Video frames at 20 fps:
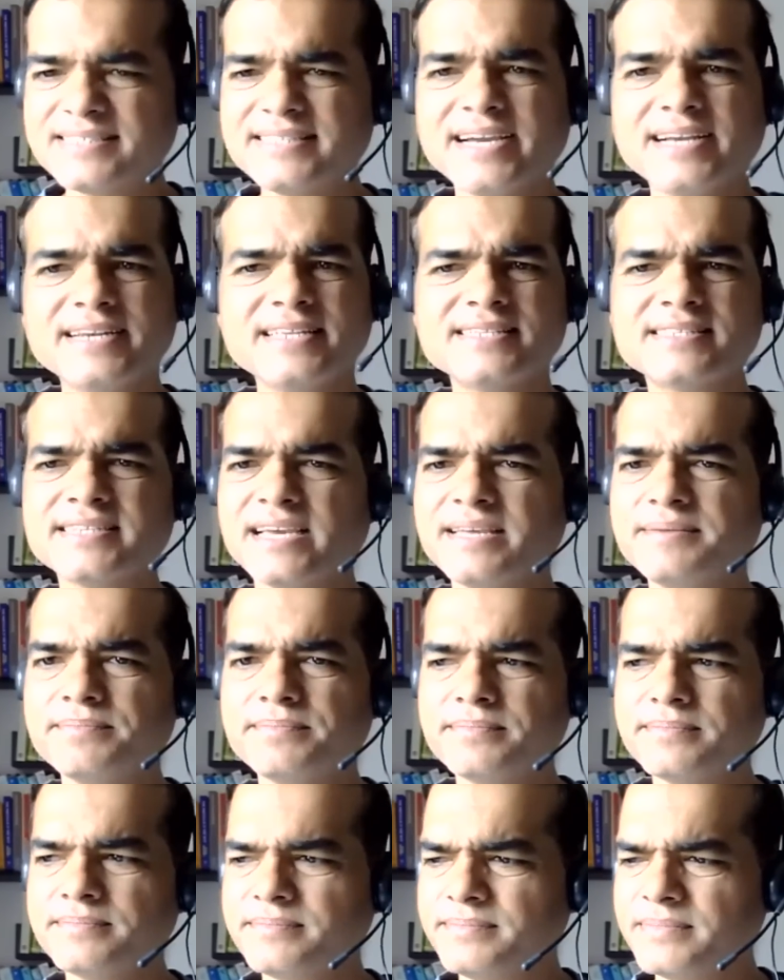That is
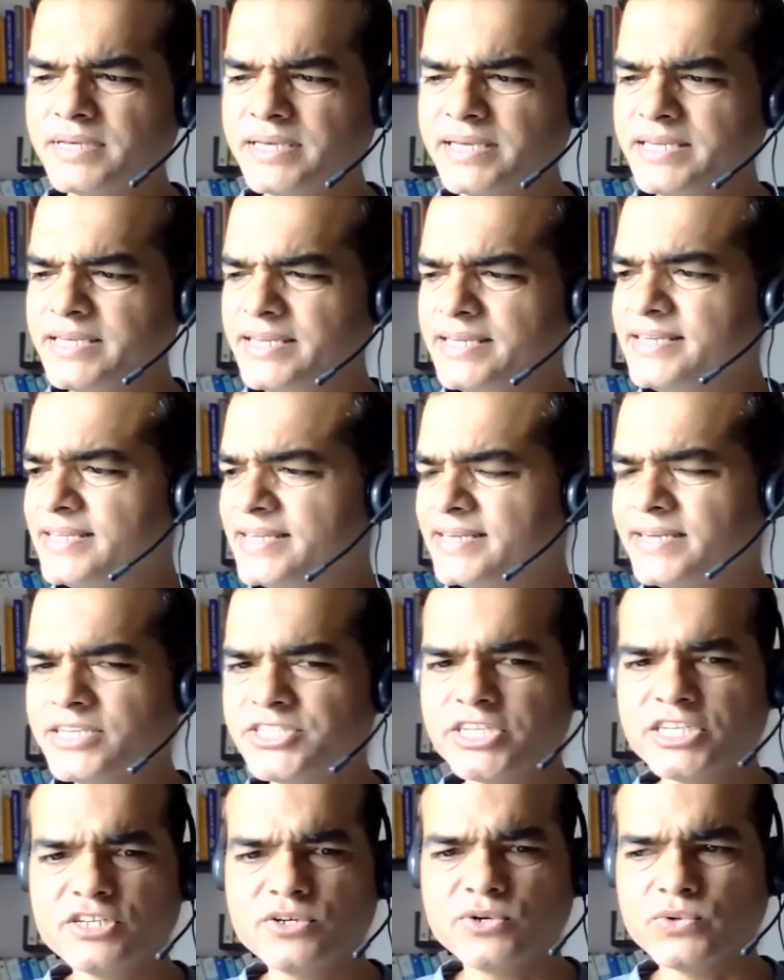time. In
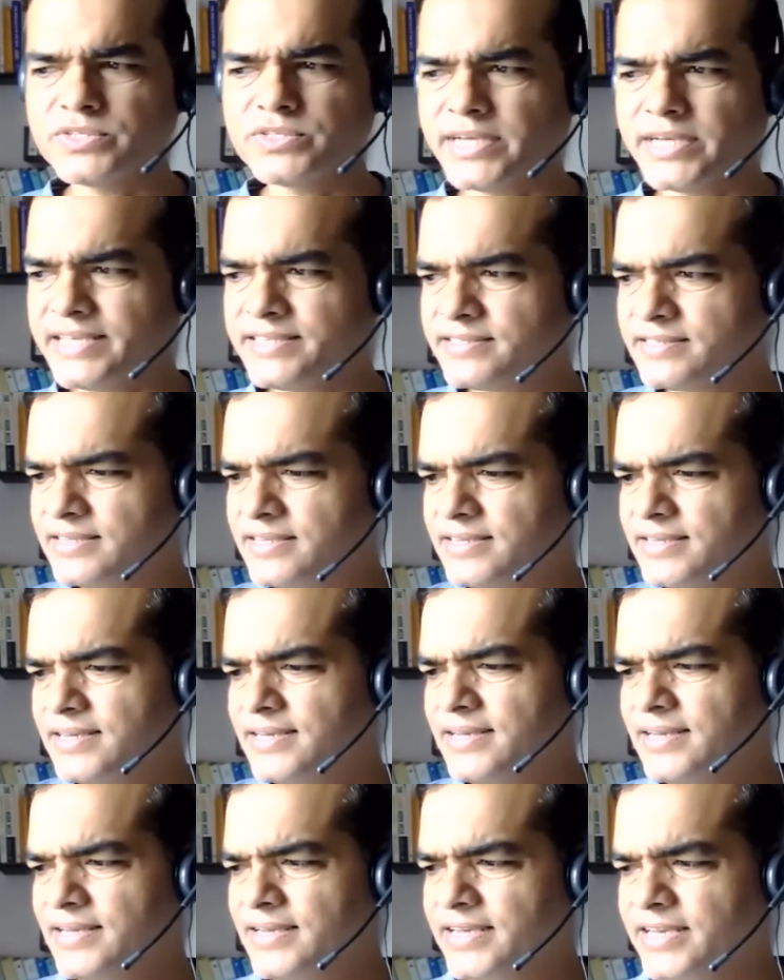English, it goes as,
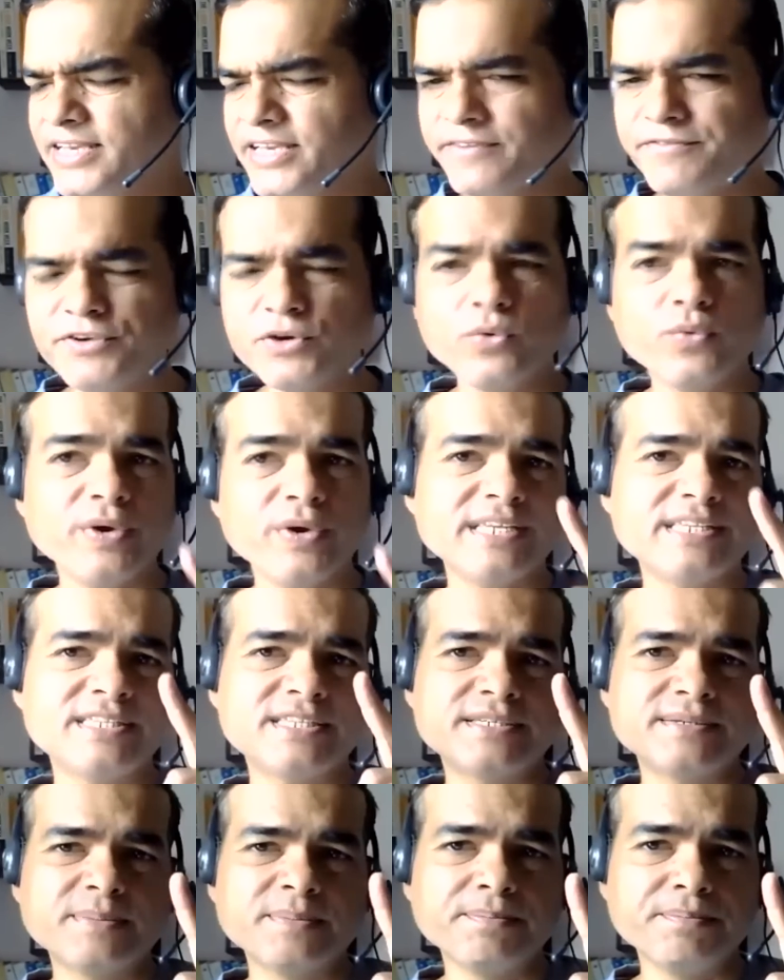if you
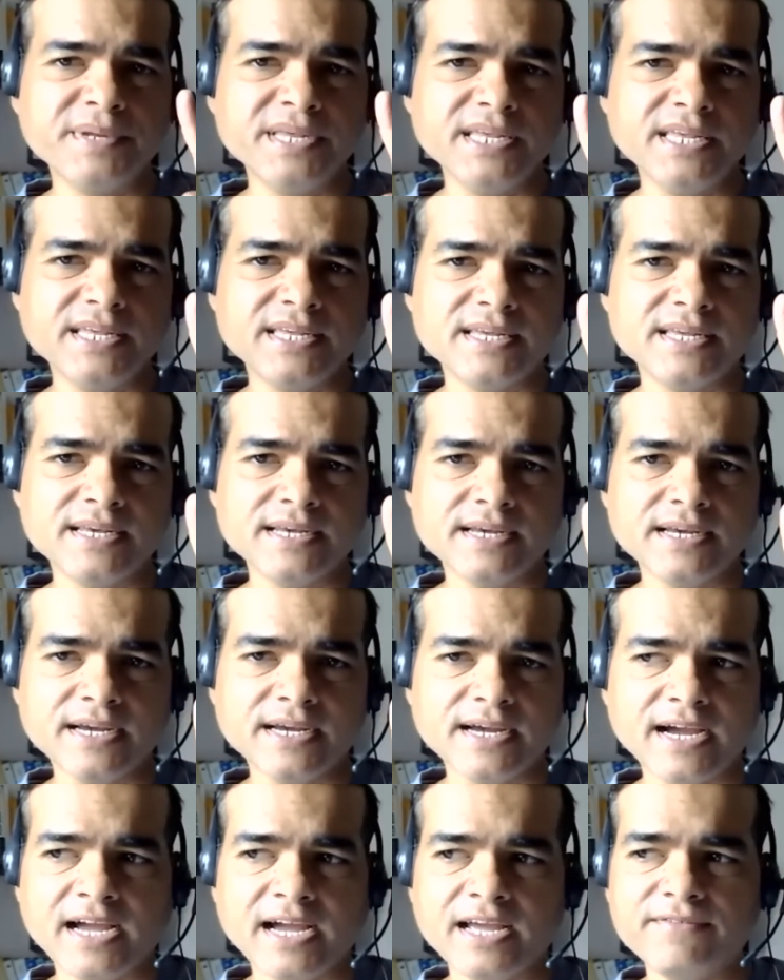waste me,
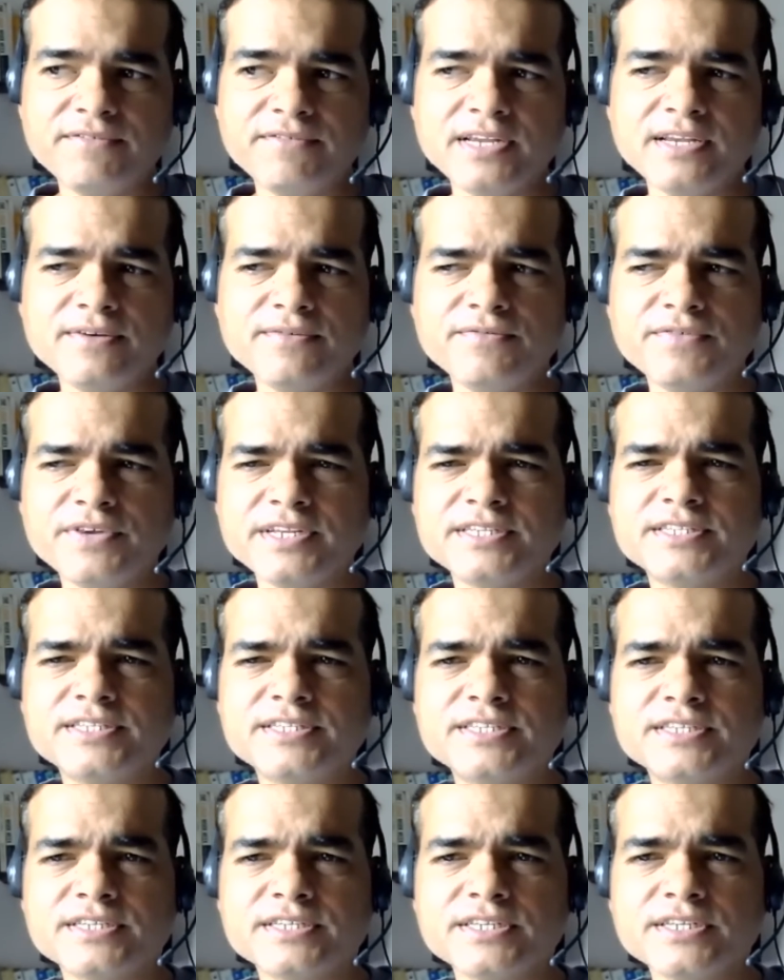I will
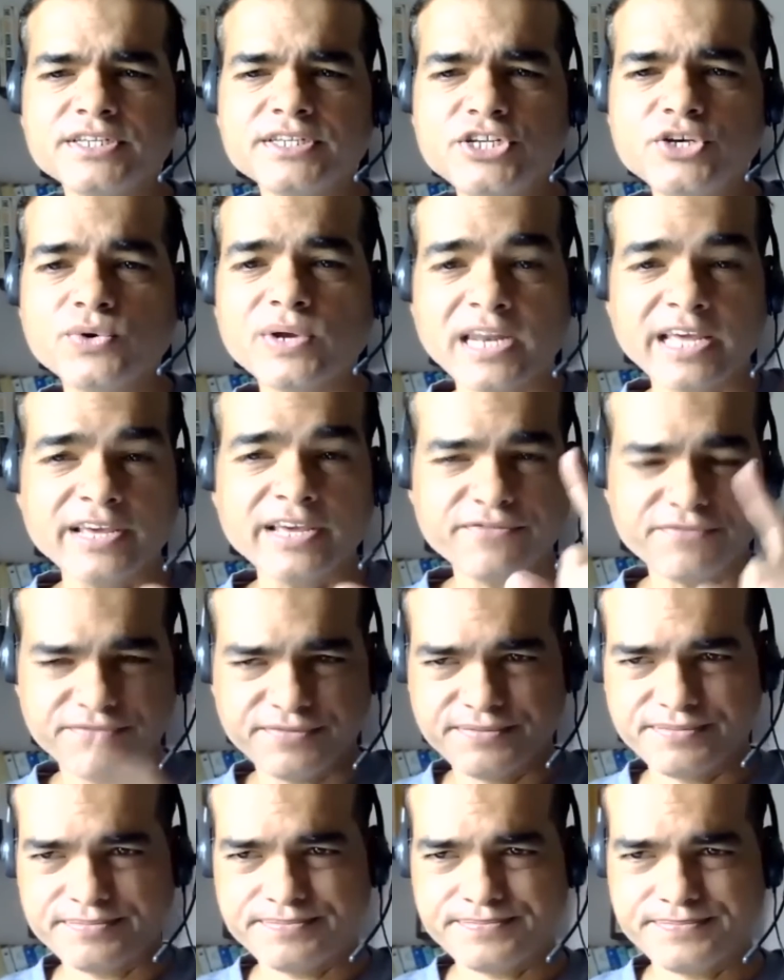waste your
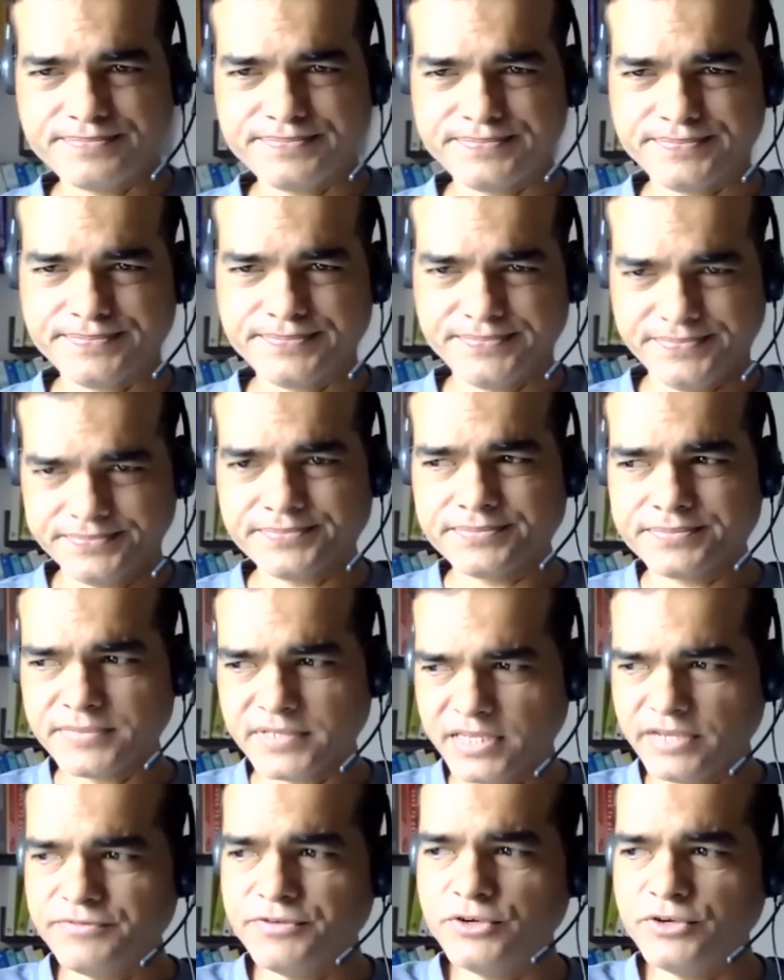life.
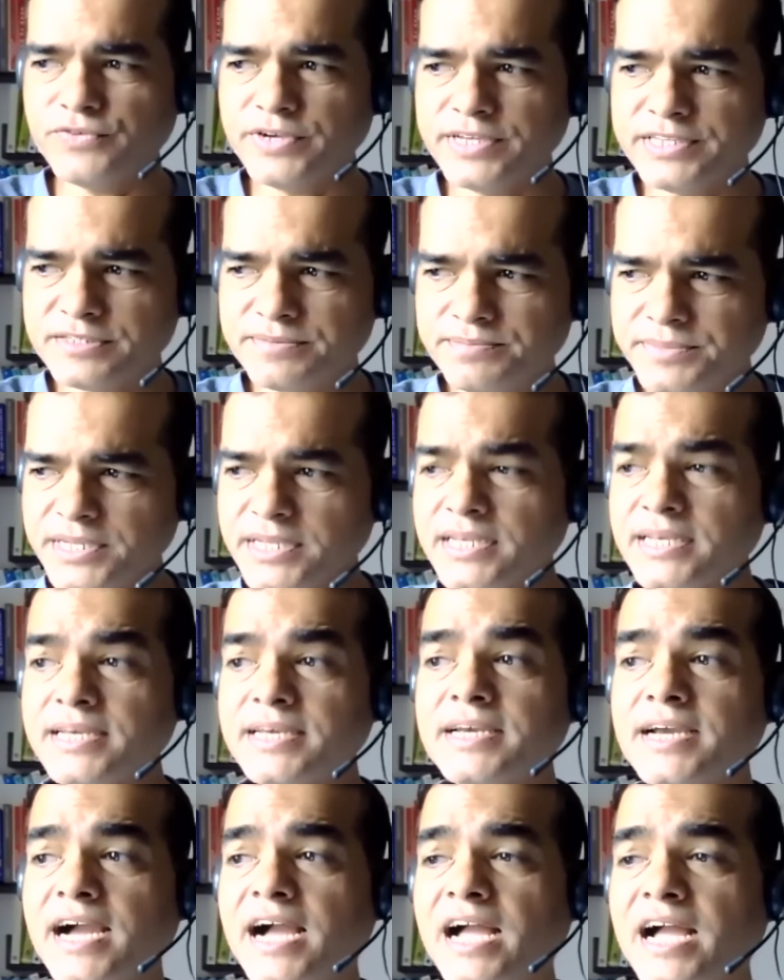If you waste me,
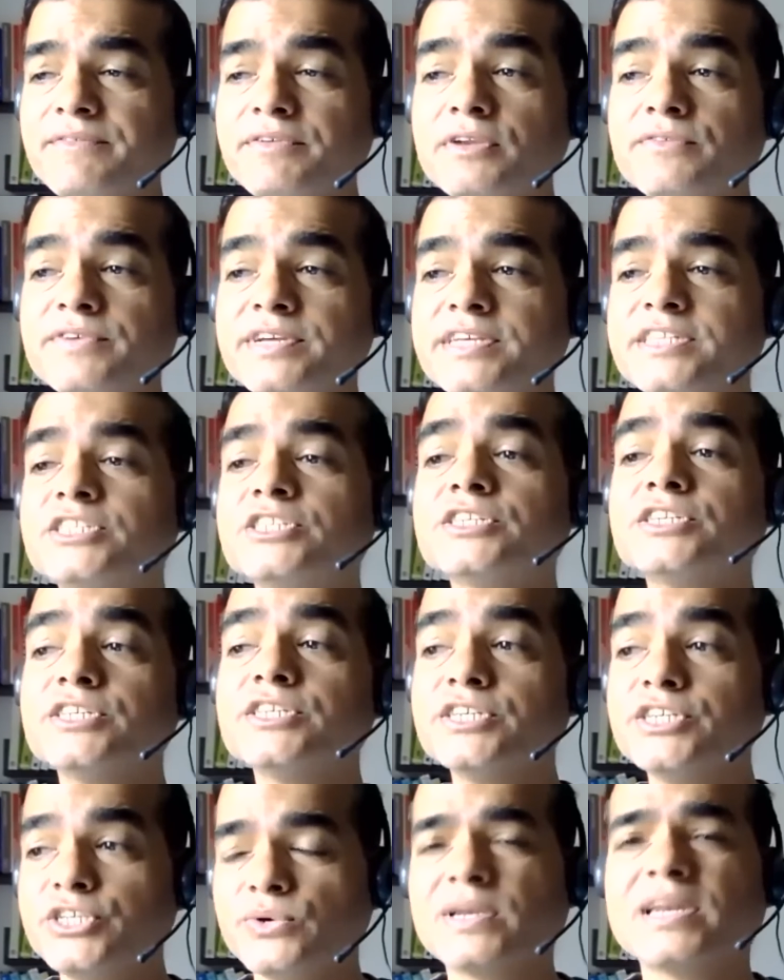I will waste
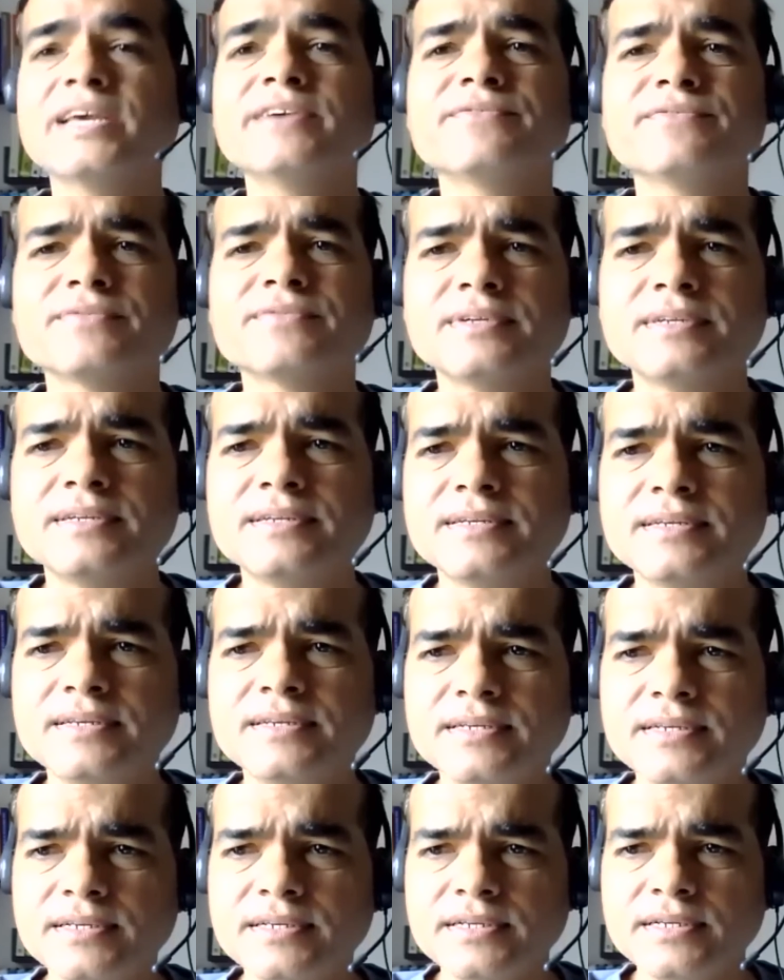your life.
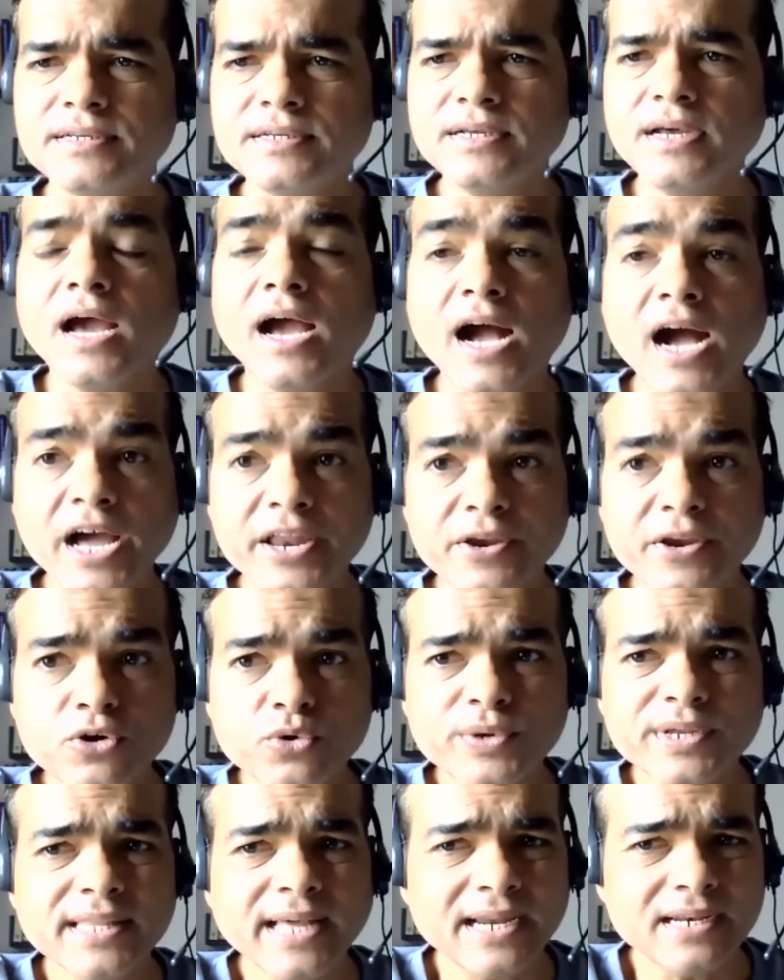Are you
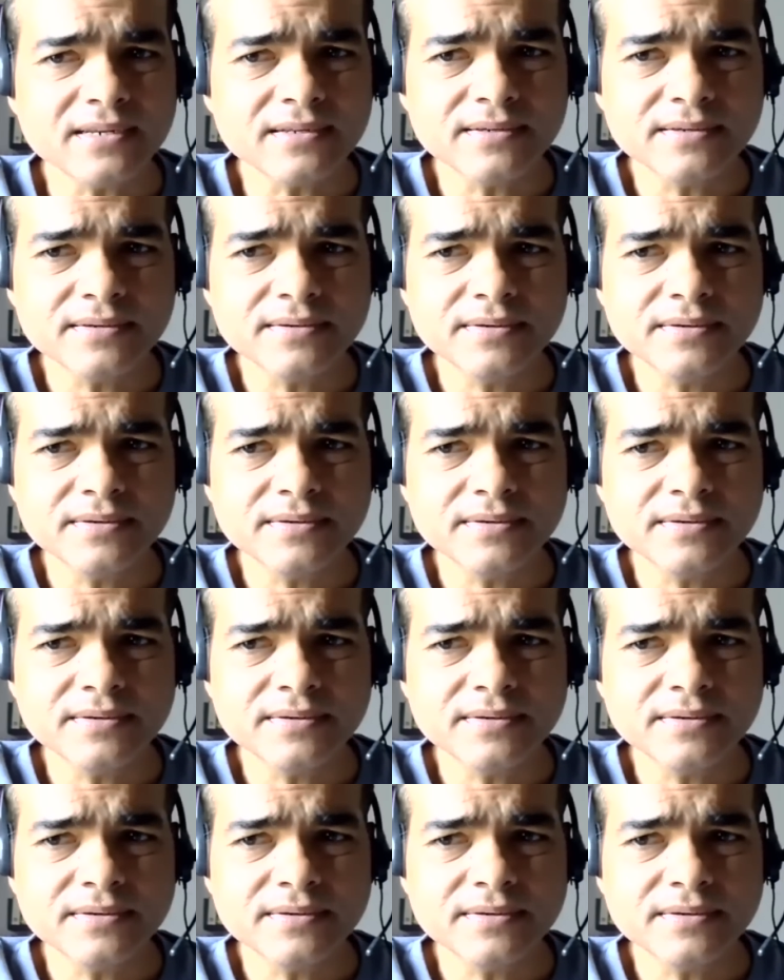doing that?